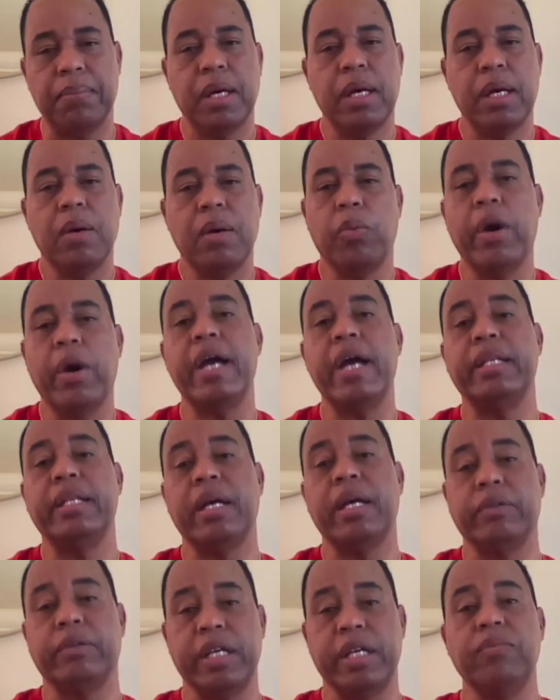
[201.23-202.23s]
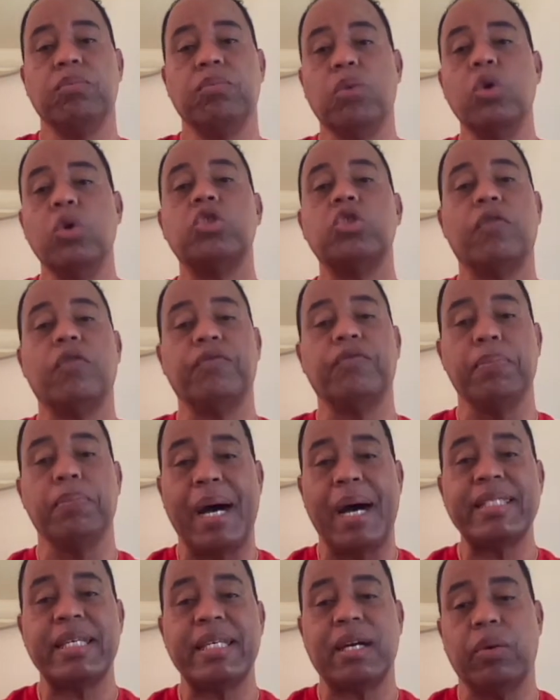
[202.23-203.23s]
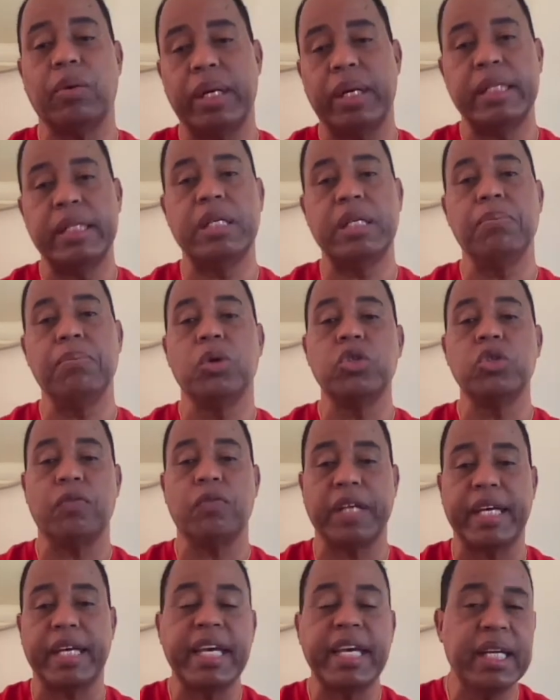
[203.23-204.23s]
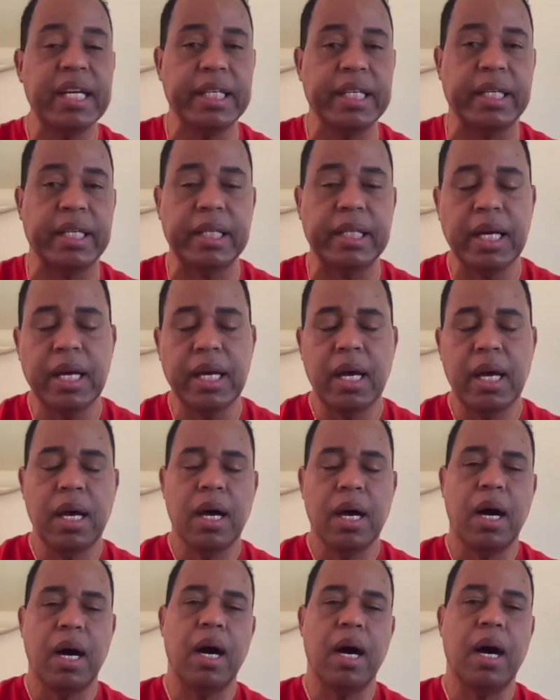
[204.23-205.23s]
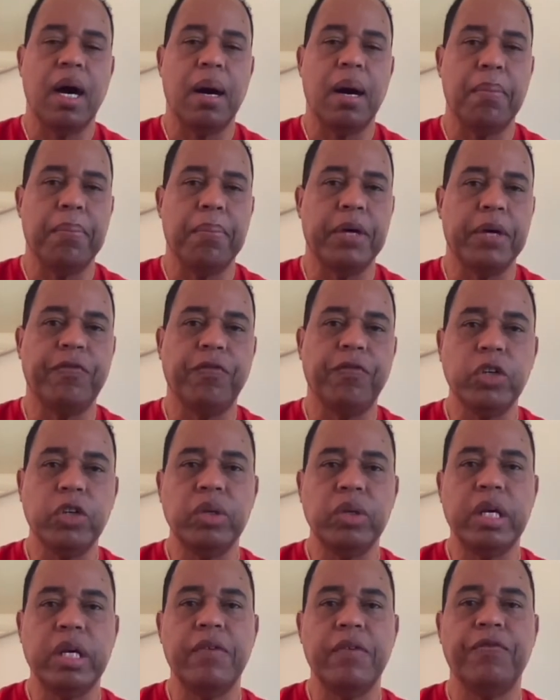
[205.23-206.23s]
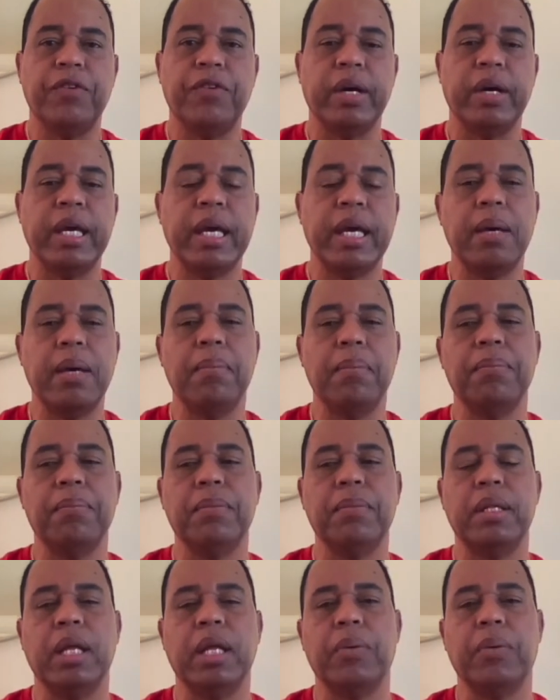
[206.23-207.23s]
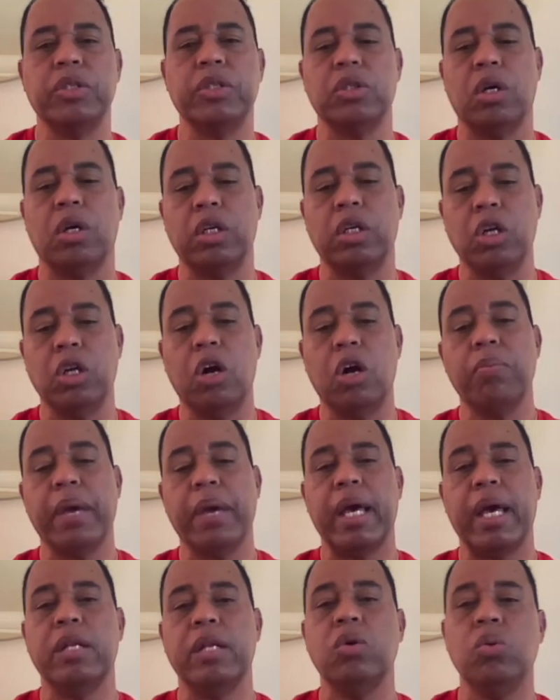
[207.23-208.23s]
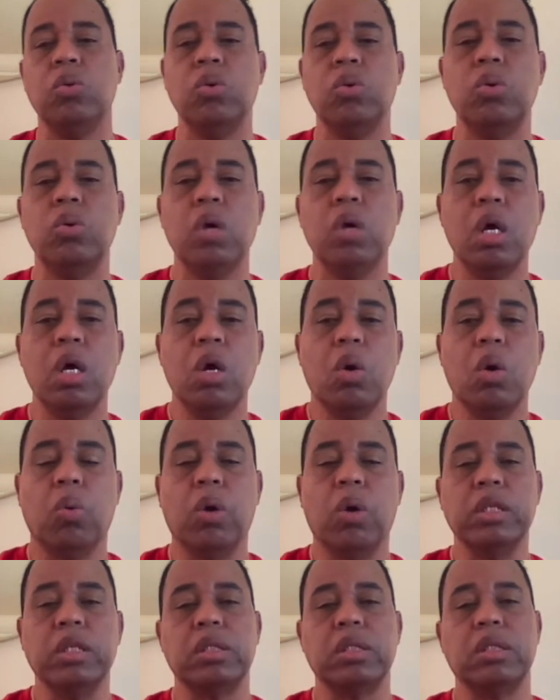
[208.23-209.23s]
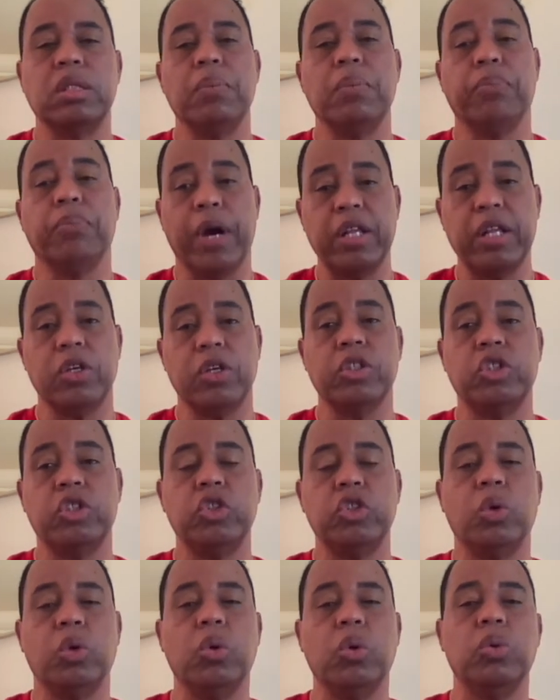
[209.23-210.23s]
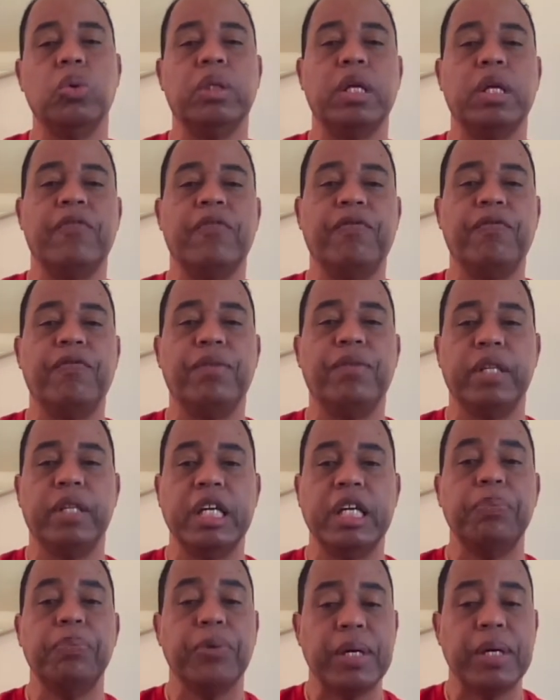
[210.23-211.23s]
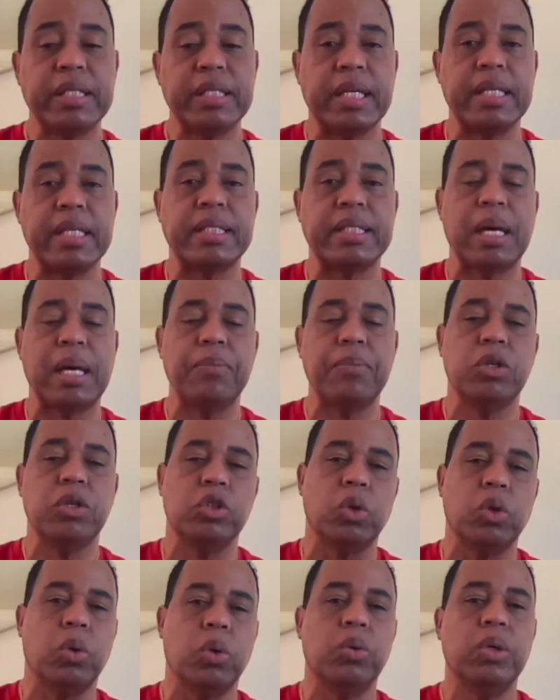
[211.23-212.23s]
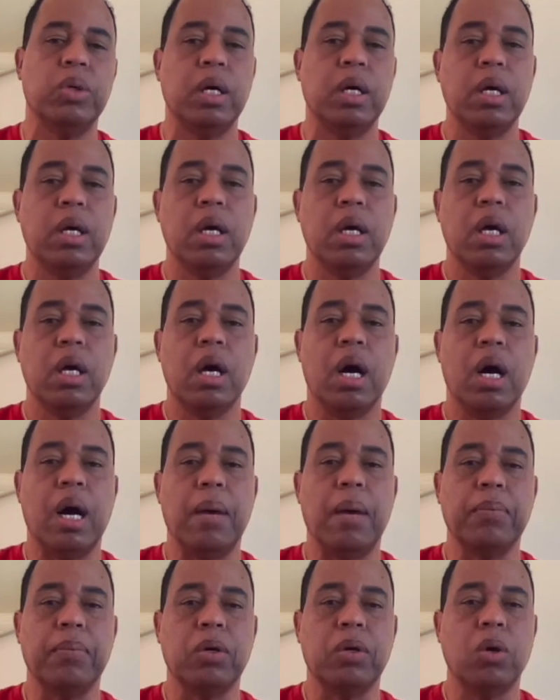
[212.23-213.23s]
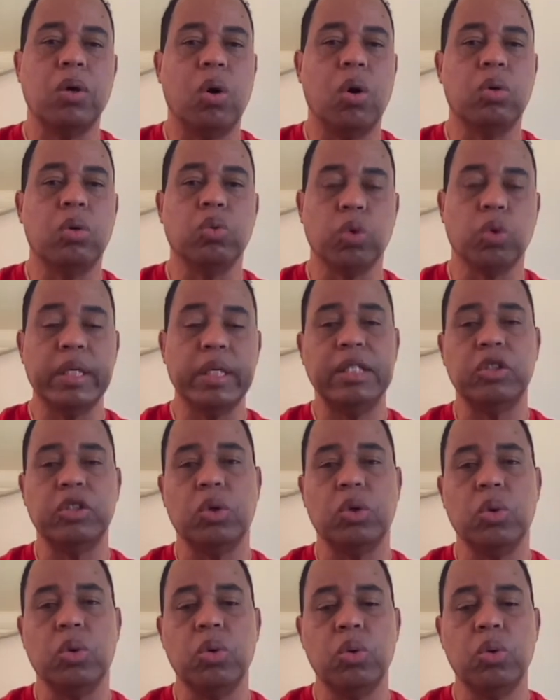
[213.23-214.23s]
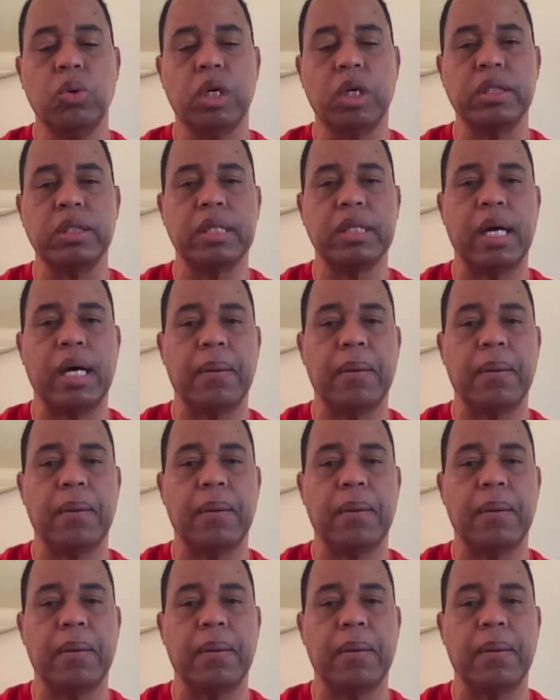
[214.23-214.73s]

where they did most of the massacre, where they did most of the killing. But fortunately for him, there was a young man who was the brother to the late President Samuel Doe, called Roland Doe, who was